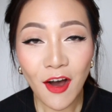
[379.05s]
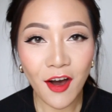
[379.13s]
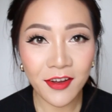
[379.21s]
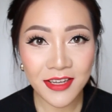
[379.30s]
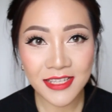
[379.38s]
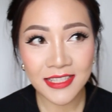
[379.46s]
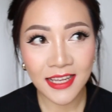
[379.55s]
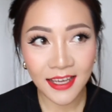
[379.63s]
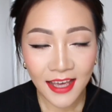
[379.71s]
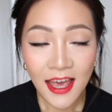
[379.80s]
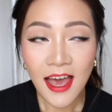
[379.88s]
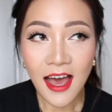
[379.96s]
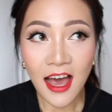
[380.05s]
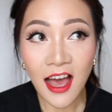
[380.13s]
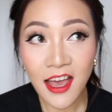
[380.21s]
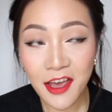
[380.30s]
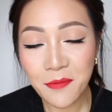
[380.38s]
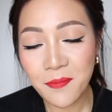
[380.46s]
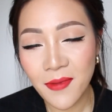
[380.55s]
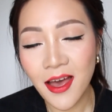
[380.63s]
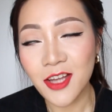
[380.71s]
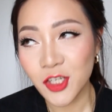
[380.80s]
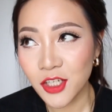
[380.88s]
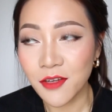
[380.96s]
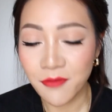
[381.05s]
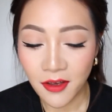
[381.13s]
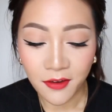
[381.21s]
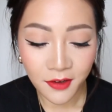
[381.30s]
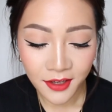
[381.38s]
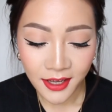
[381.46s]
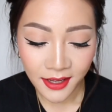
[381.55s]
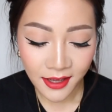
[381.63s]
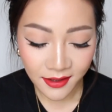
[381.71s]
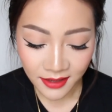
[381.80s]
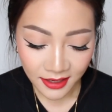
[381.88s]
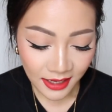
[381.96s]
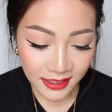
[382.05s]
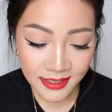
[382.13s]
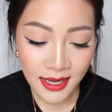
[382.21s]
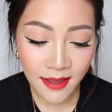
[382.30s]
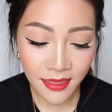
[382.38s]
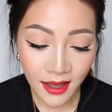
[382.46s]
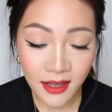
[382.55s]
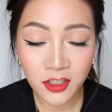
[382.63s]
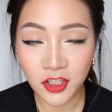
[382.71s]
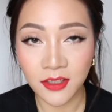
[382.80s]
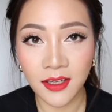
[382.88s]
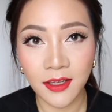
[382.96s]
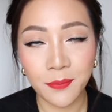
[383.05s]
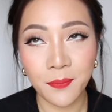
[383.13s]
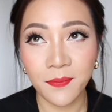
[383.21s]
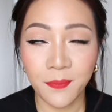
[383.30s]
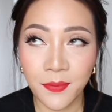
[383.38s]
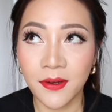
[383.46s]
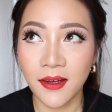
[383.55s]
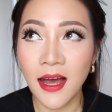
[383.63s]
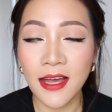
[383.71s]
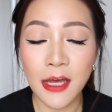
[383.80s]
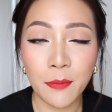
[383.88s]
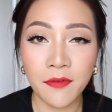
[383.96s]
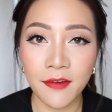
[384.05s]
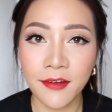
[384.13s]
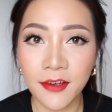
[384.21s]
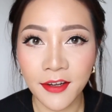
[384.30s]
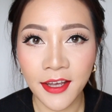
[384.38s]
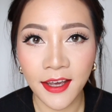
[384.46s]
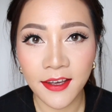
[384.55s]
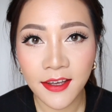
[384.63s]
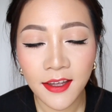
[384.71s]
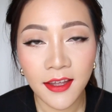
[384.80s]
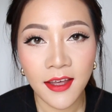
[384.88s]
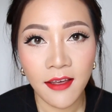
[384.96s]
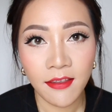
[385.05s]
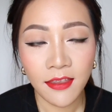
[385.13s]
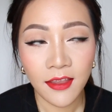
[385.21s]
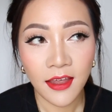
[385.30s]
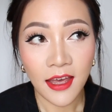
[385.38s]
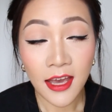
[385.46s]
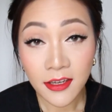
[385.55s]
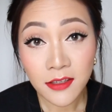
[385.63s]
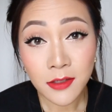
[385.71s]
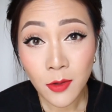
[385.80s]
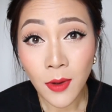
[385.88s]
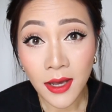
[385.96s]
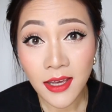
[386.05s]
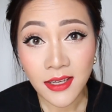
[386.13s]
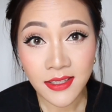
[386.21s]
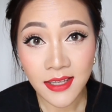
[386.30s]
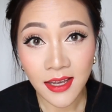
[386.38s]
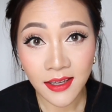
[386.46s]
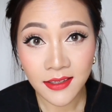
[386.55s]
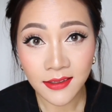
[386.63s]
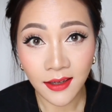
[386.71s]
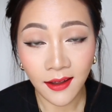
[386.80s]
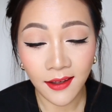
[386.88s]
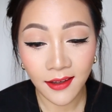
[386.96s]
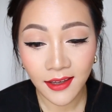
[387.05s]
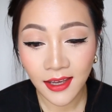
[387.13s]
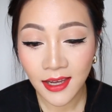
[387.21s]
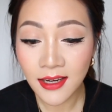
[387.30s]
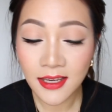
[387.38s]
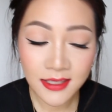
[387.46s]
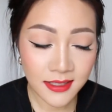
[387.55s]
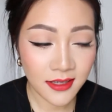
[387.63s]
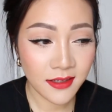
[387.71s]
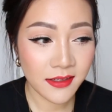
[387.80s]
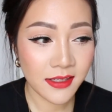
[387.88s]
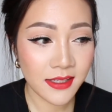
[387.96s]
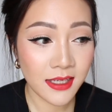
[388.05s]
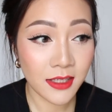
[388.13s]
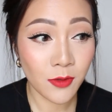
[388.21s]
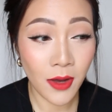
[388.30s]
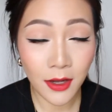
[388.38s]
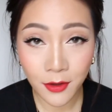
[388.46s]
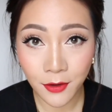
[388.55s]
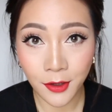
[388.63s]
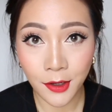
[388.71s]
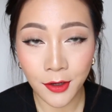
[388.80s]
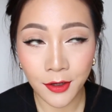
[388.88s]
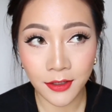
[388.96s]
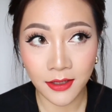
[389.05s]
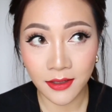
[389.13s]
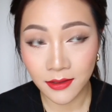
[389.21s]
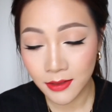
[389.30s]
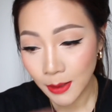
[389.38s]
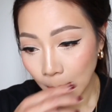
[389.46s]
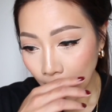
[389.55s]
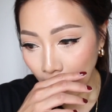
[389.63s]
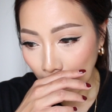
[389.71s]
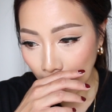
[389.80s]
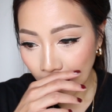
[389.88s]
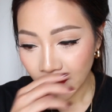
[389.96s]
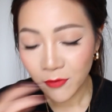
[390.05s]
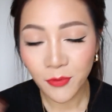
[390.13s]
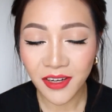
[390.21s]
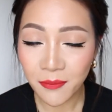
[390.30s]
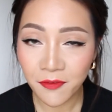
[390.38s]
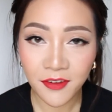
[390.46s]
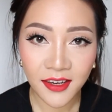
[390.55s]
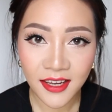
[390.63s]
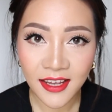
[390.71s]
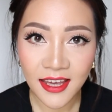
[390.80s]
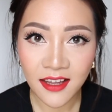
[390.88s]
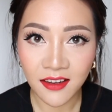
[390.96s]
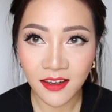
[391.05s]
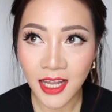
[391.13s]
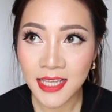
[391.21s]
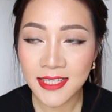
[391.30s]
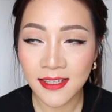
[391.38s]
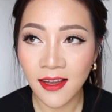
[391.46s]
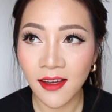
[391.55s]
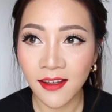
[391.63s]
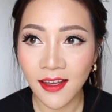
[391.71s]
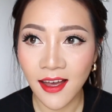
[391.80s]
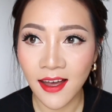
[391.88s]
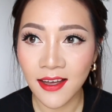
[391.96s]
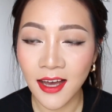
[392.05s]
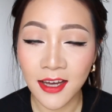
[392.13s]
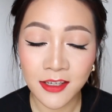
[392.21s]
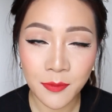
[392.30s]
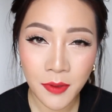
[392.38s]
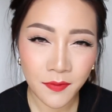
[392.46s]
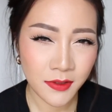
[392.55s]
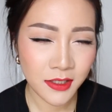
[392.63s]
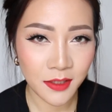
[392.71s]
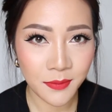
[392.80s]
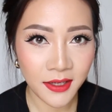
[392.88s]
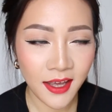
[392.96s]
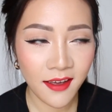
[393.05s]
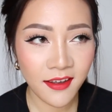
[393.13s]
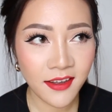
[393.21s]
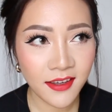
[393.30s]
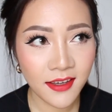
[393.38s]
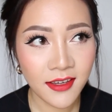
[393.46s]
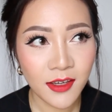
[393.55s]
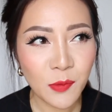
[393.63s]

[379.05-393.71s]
Honestly, I am actually very lucky. Like, I say that actually, but I am very lucky. Aiden's quite easy. Like, he listens, he's quite good. And even when I'm feeling ill, last night I had a bit of a stomach ache.